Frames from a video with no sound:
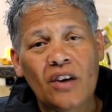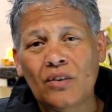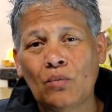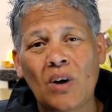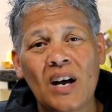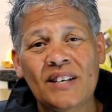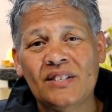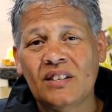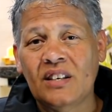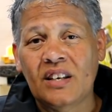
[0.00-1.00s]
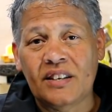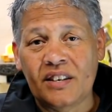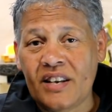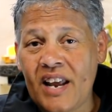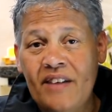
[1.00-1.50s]
Otherwise,
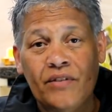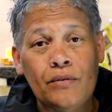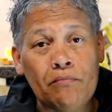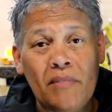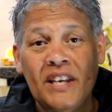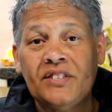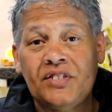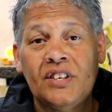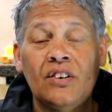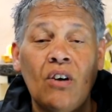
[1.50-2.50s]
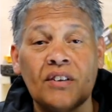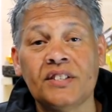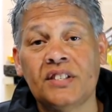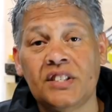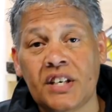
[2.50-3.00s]
it never makes it
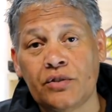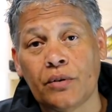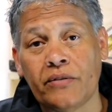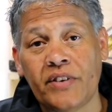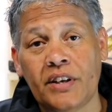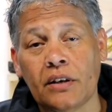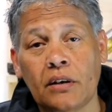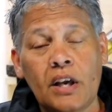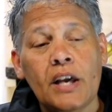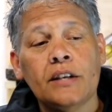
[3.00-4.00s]
on a seejanedrill video.